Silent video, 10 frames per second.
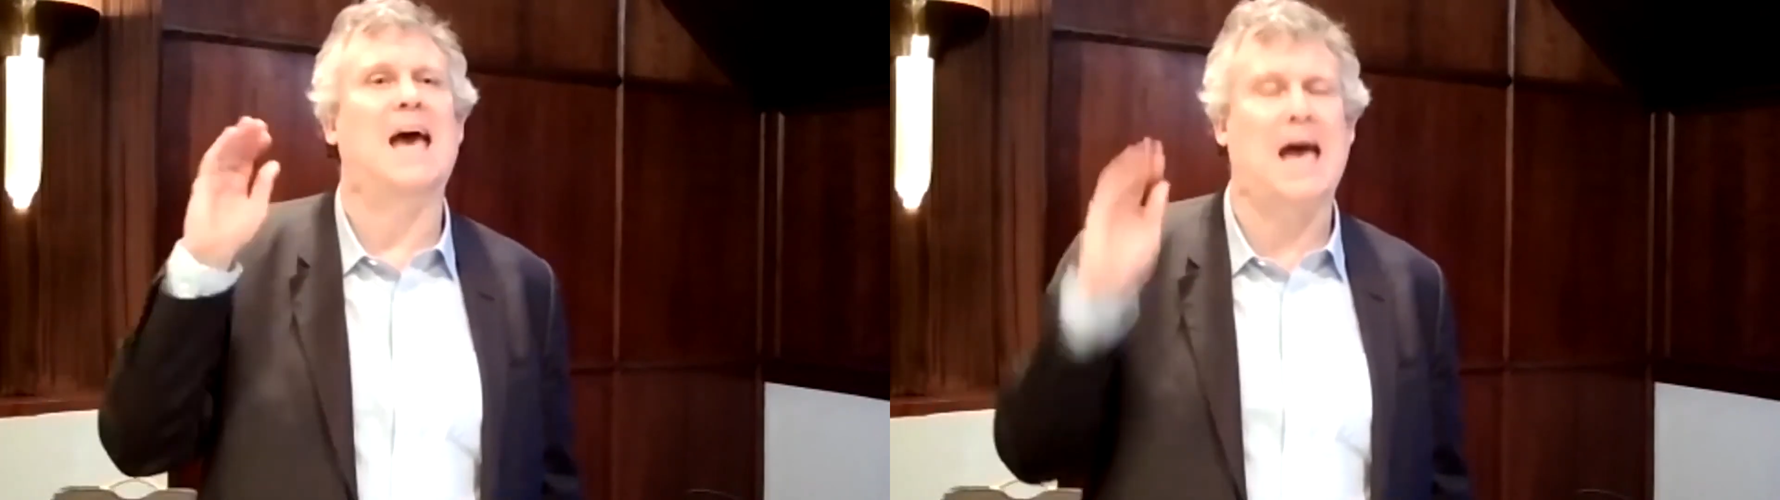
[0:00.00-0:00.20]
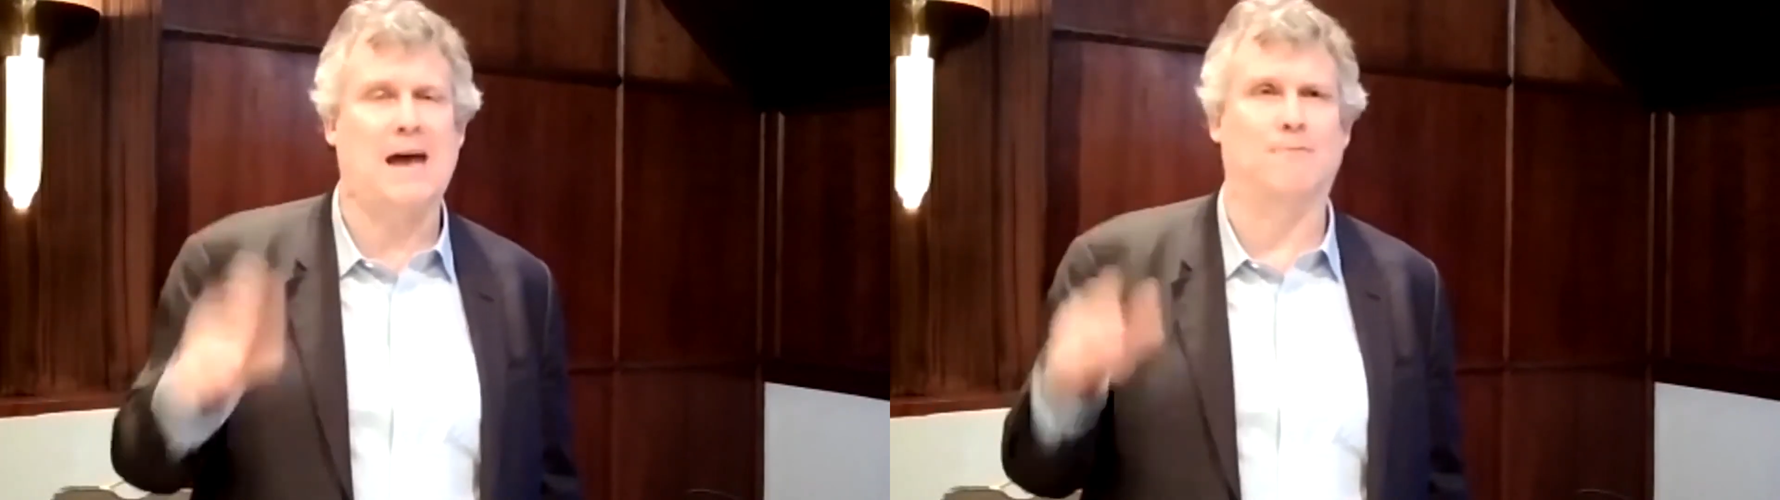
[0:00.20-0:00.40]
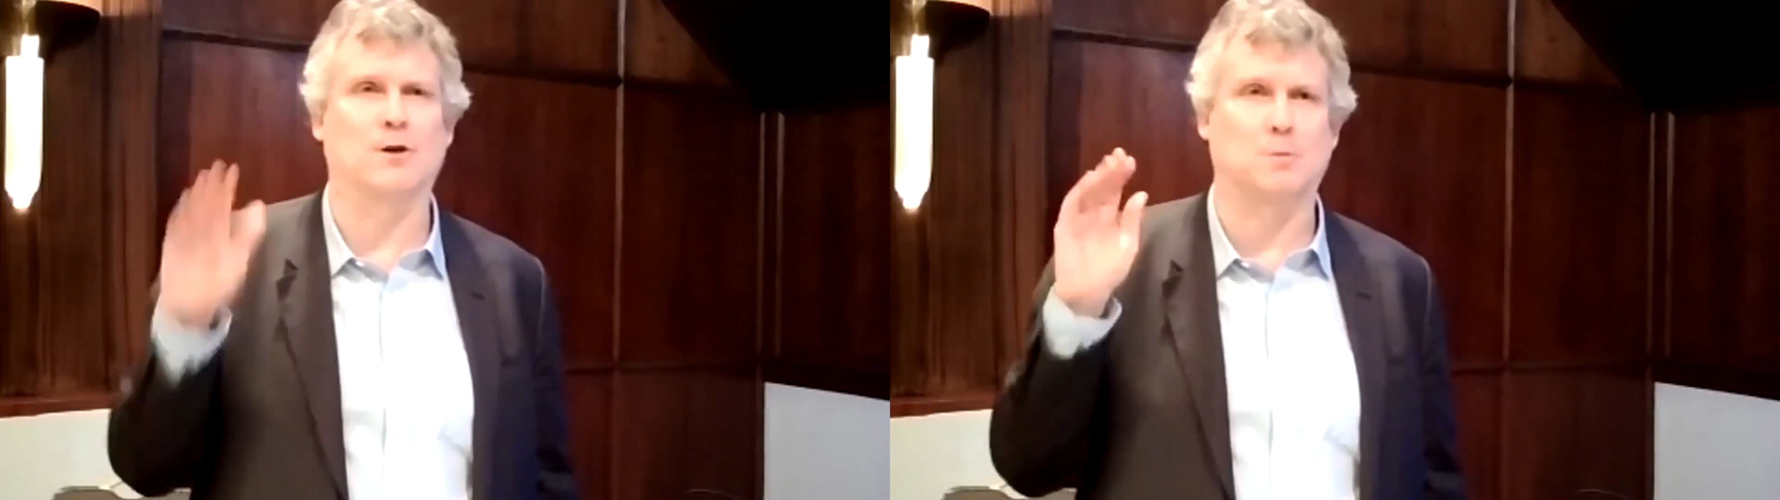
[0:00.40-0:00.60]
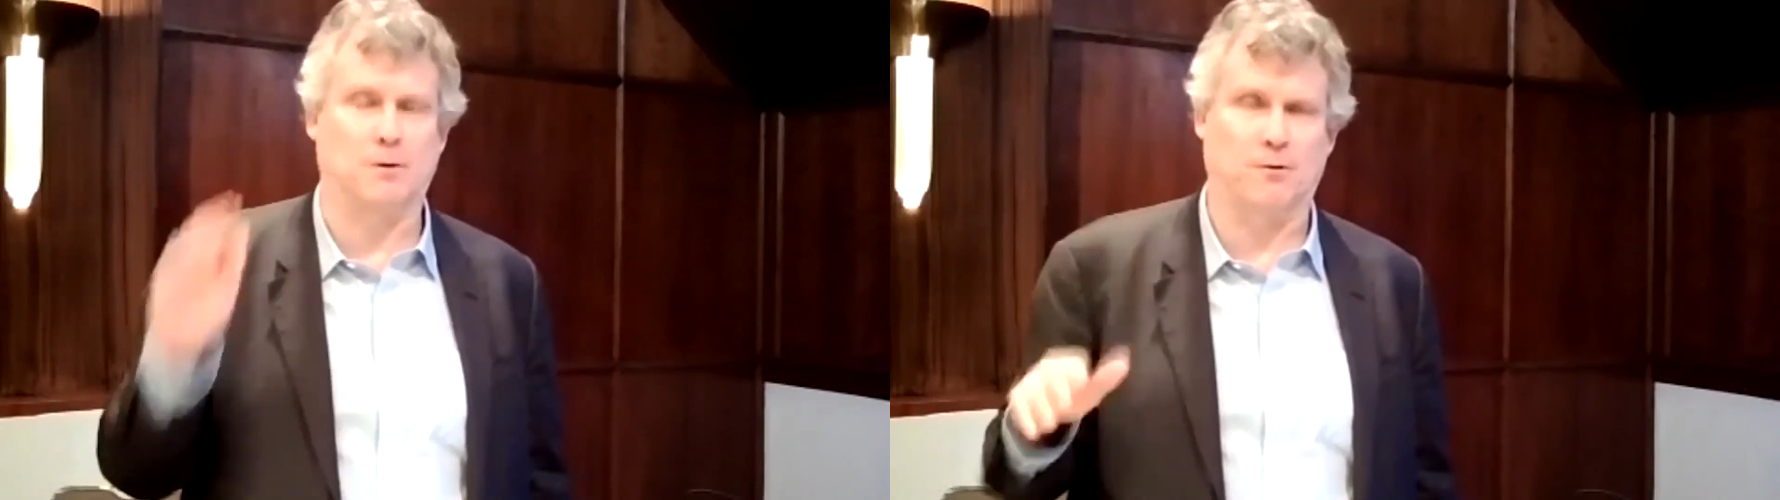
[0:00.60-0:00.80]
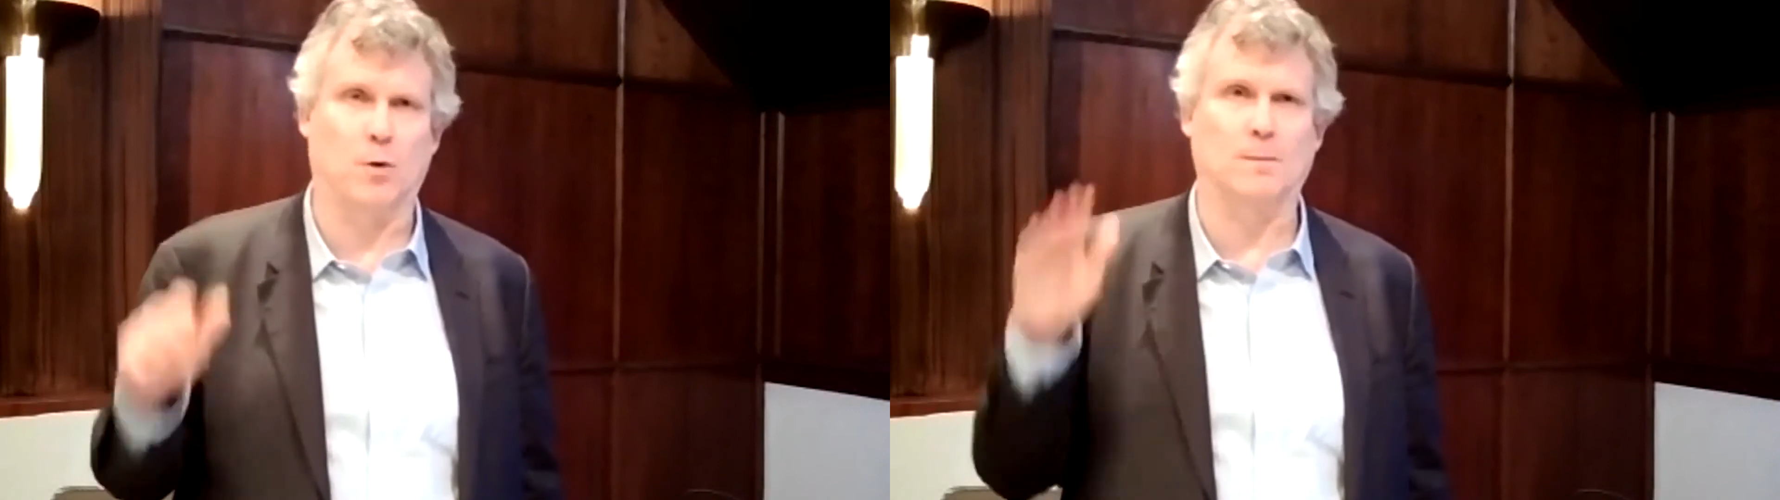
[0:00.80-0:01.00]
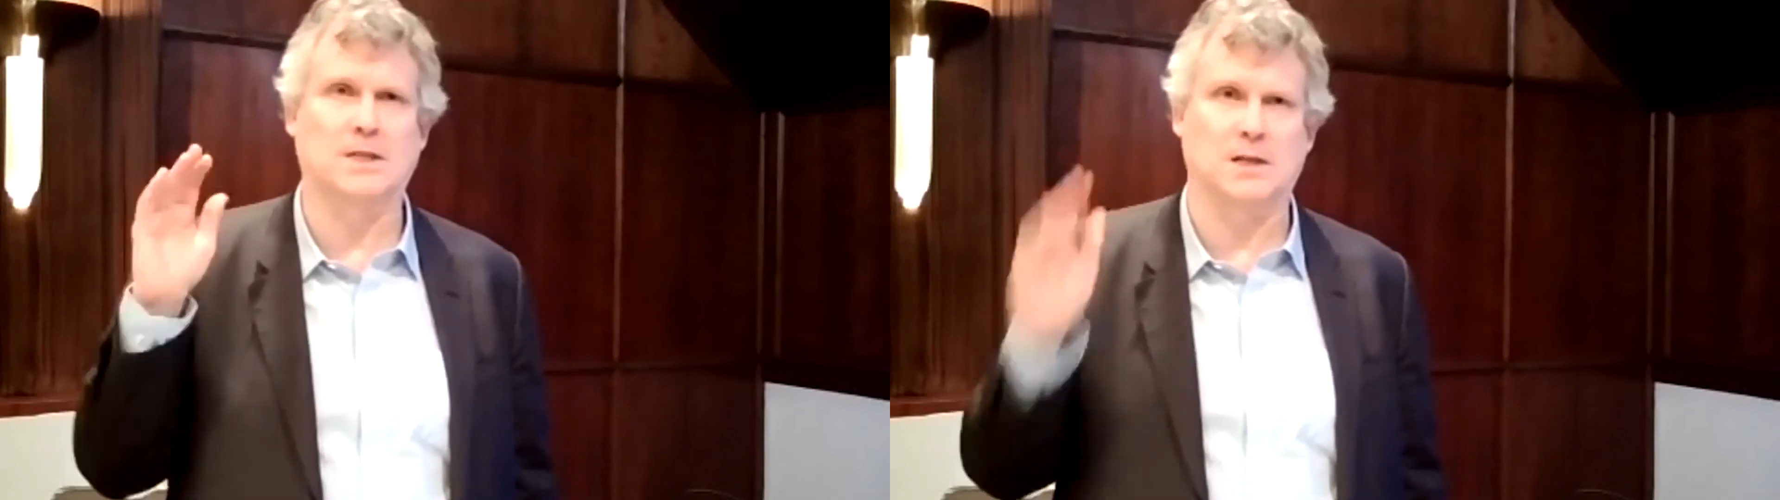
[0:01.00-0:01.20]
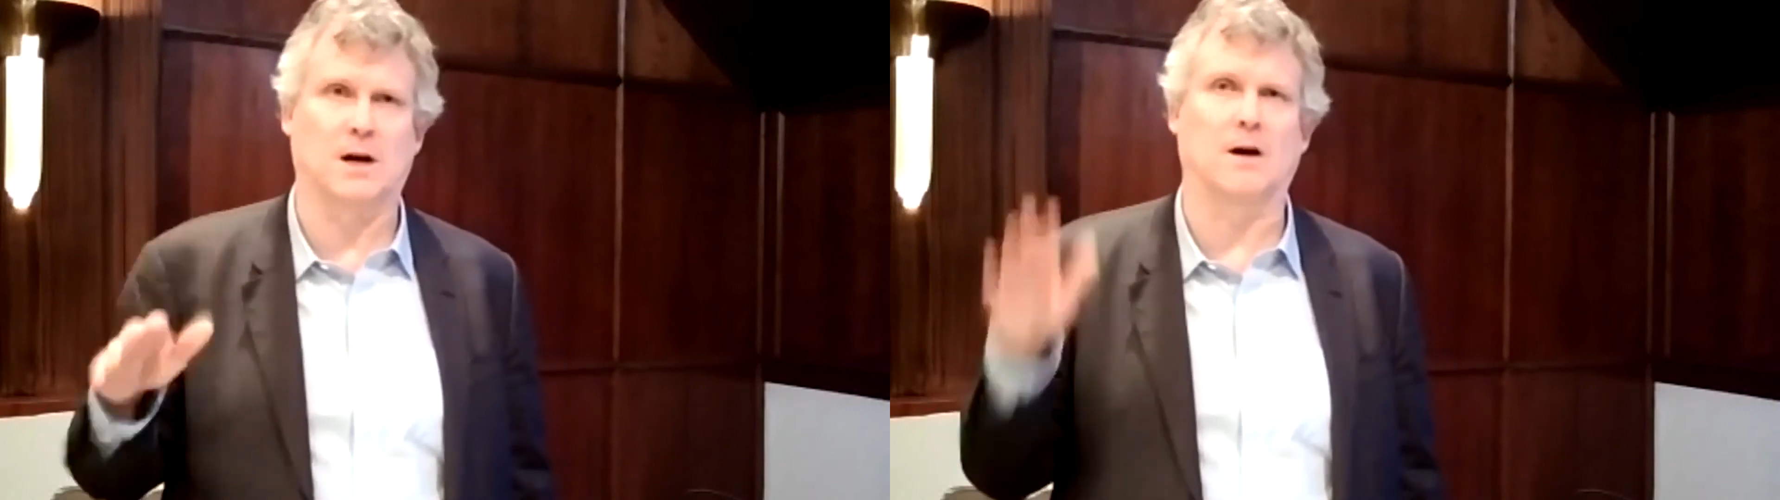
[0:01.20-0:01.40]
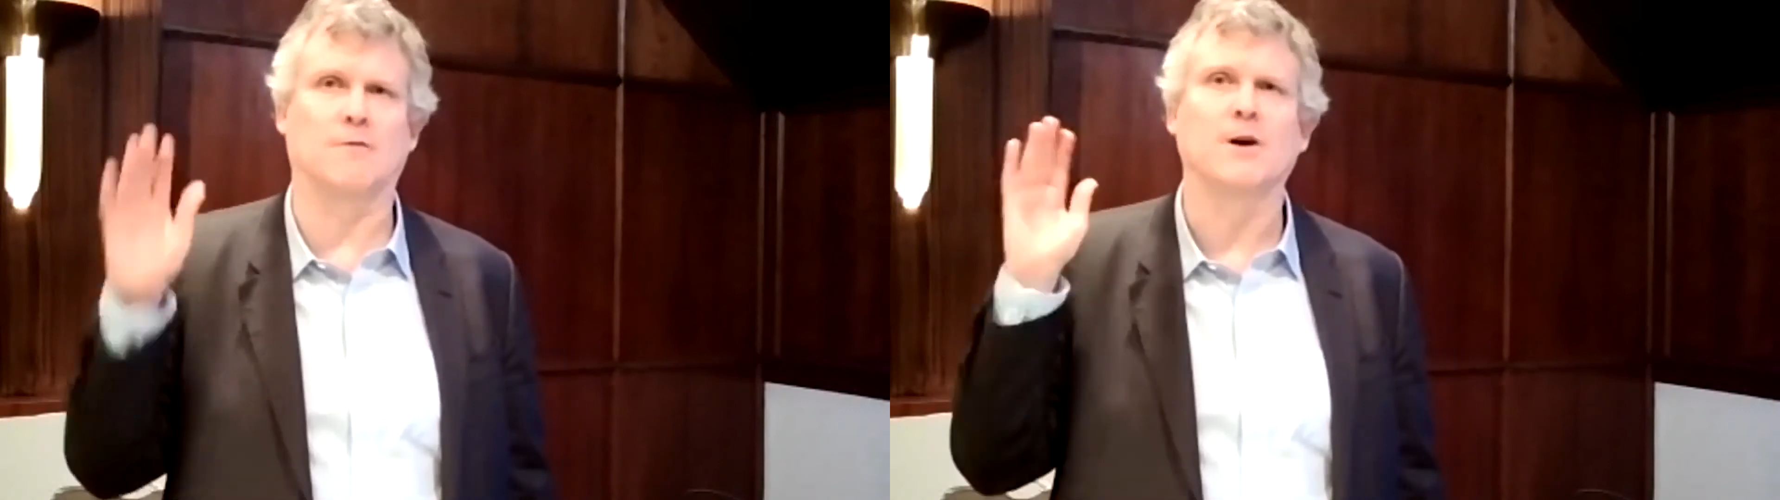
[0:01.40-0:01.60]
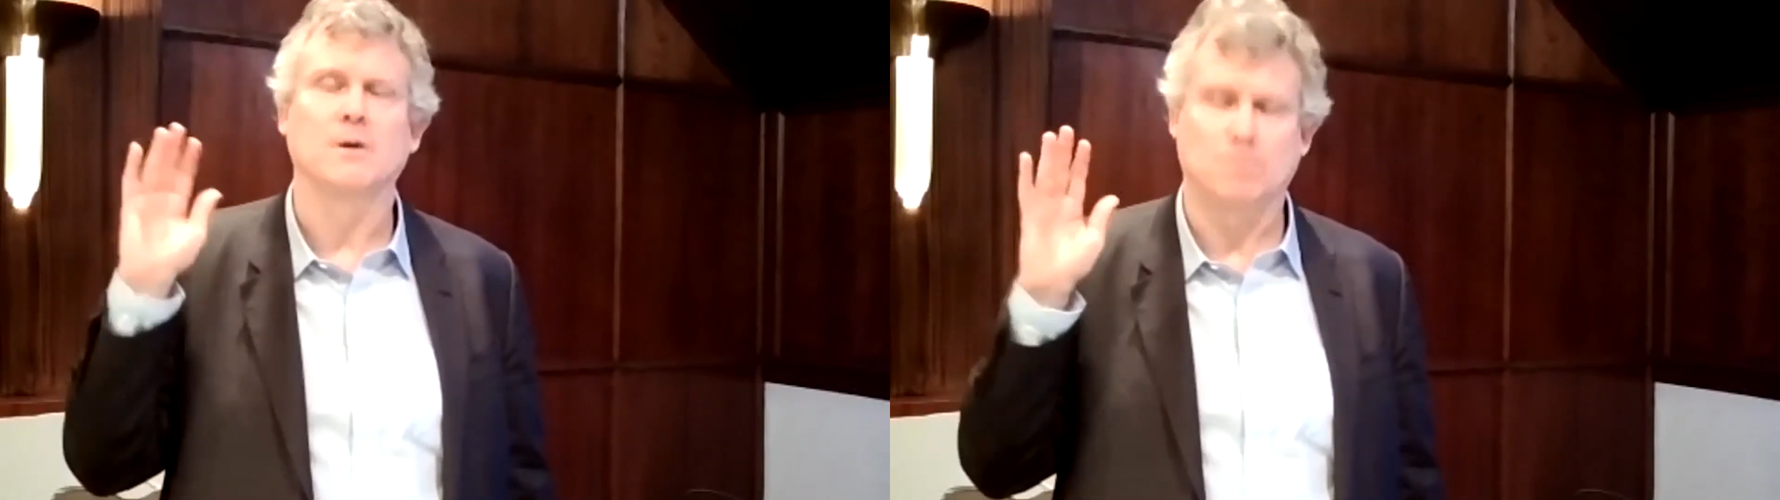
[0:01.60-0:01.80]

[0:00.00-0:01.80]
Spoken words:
average performance of